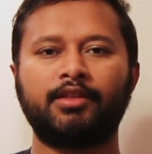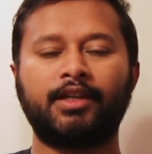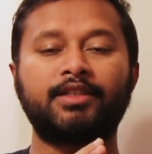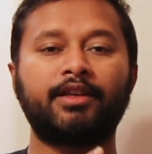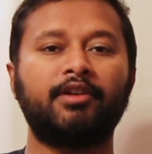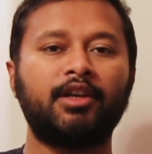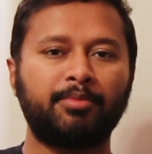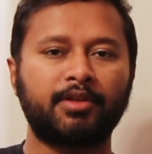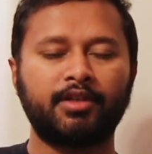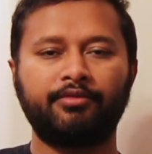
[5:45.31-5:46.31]
that 70%
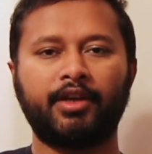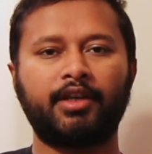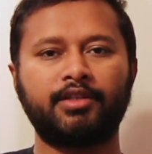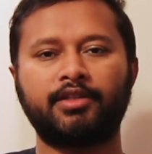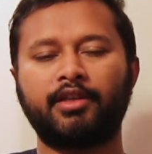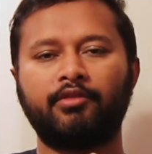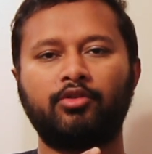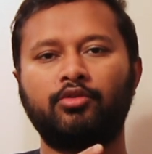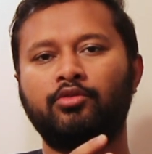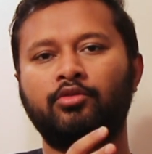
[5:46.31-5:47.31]
weightage is given
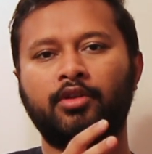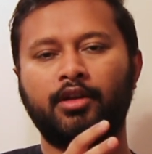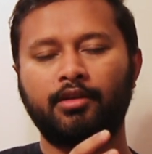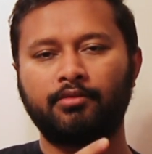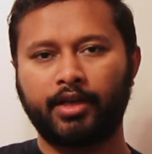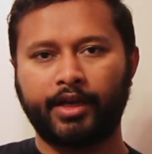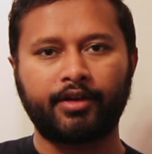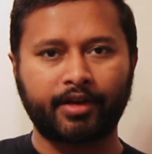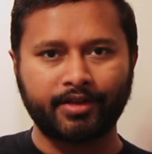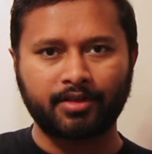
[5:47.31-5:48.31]
to your
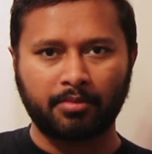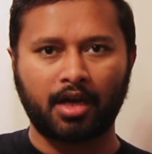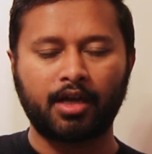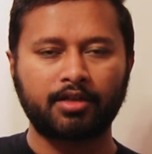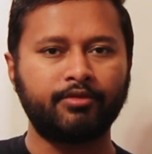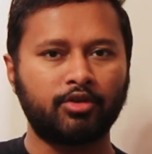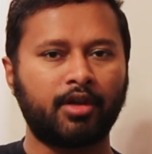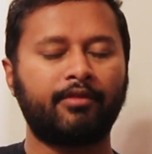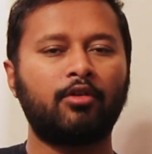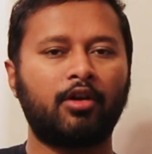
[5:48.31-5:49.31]
entrance marks which you
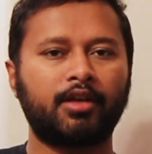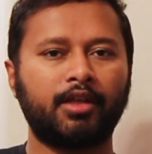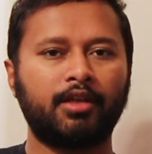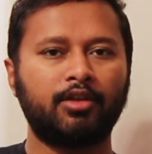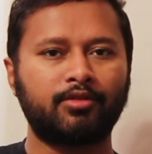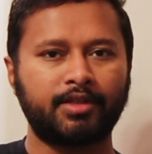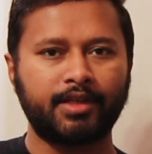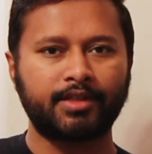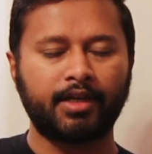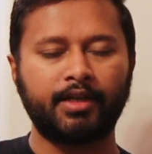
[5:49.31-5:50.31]
have got in your
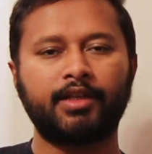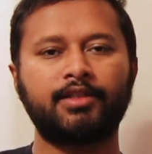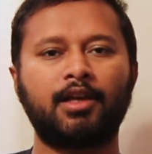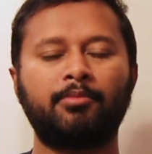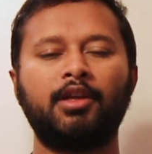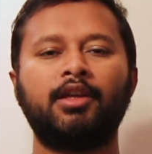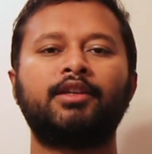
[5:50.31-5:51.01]
CSIR NET exam,